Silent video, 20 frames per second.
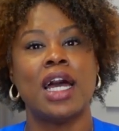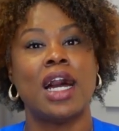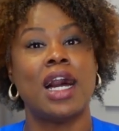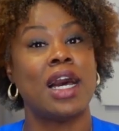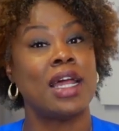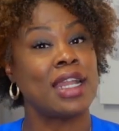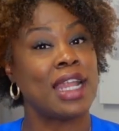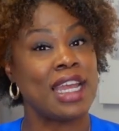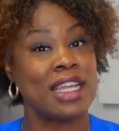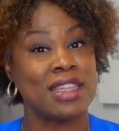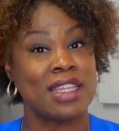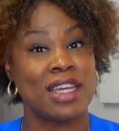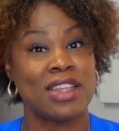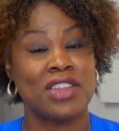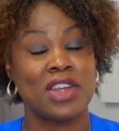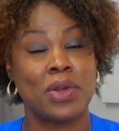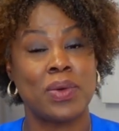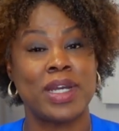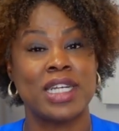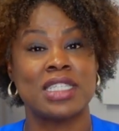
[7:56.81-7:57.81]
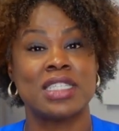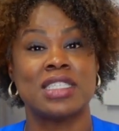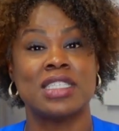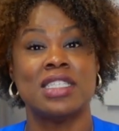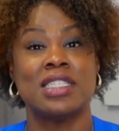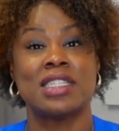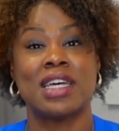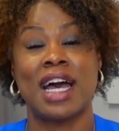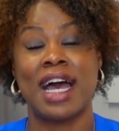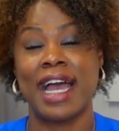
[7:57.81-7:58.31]
Unlike the other
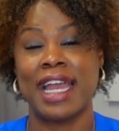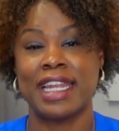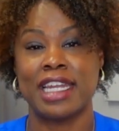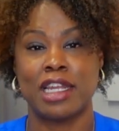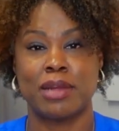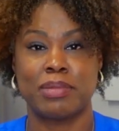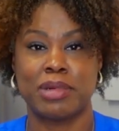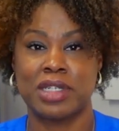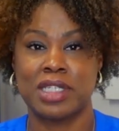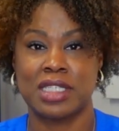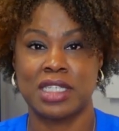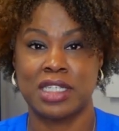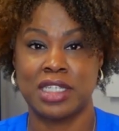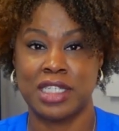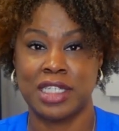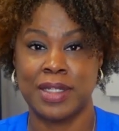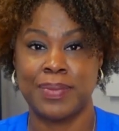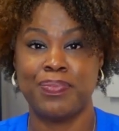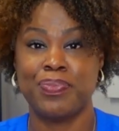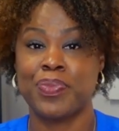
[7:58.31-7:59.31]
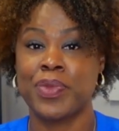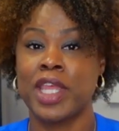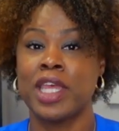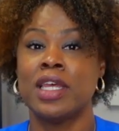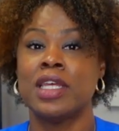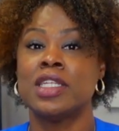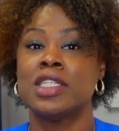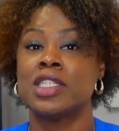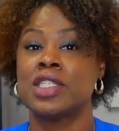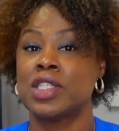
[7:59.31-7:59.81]
questions, a high number is good.
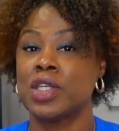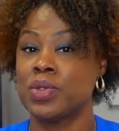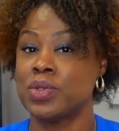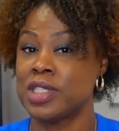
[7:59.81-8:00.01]
So